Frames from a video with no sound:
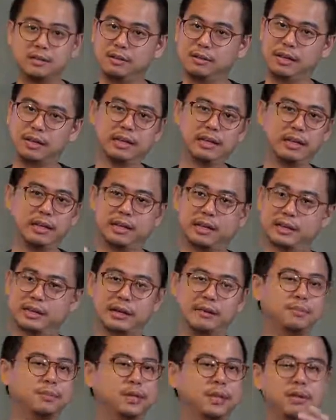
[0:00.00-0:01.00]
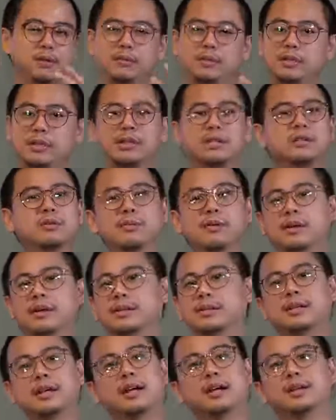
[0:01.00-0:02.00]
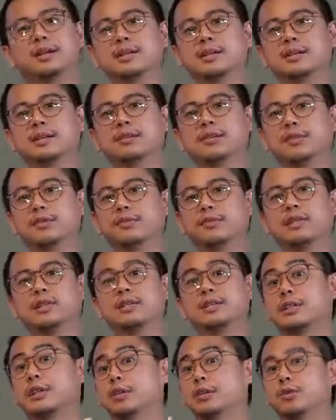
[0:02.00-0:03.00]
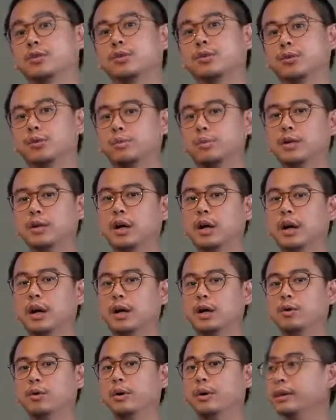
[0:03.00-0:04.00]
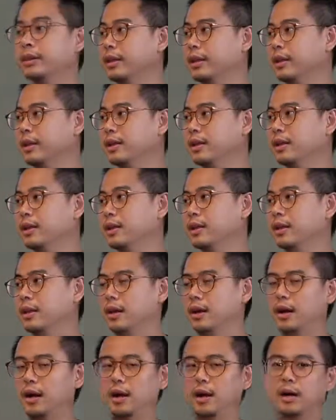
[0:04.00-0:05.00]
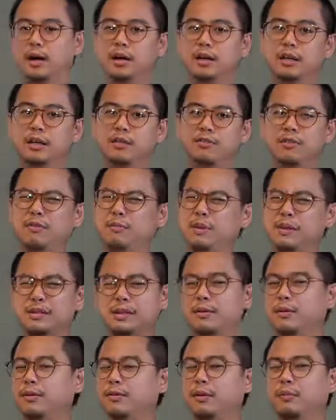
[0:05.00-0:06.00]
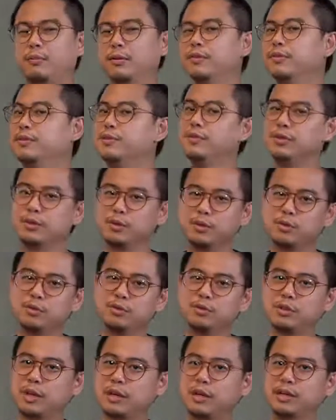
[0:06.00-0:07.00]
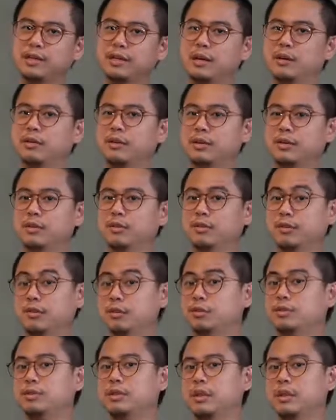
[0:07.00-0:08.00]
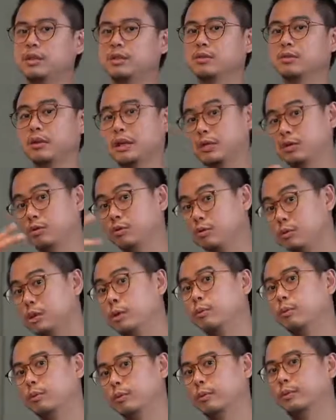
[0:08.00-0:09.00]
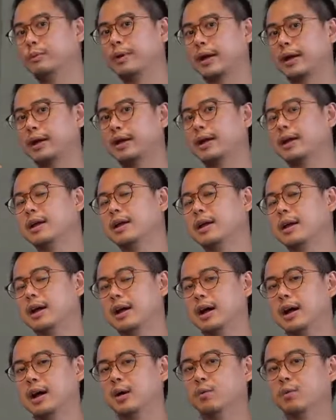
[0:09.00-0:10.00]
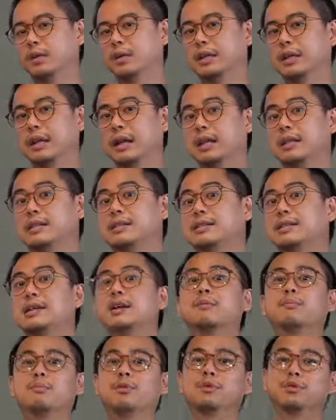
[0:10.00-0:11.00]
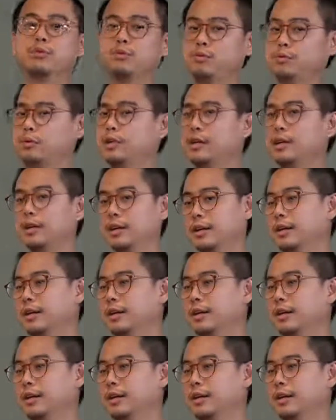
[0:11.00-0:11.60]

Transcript: You get the latest update. We just want to start a sort of a discussion group going there. If you missed some of our previous videos, do check us out. It's on Tuesday. So next Tuesday, we'll be back with another Singapore Tuesday.